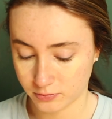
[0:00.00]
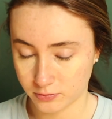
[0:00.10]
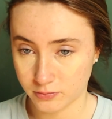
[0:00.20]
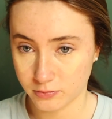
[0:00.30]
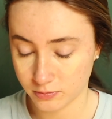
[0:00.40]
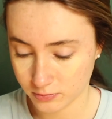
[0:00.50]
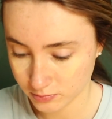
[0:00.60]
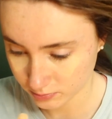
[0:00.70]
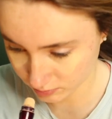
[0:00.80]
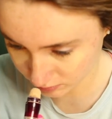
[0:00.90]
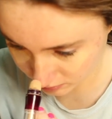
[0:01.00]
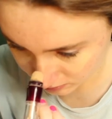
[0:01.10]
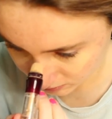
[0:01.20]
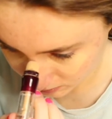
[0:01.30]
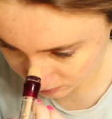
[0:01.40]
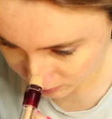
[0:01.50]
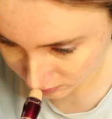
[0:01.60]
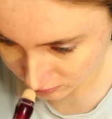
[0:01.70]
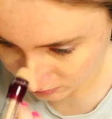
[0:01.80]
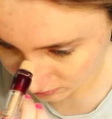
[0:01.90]
school get ready with
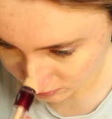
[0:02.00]
me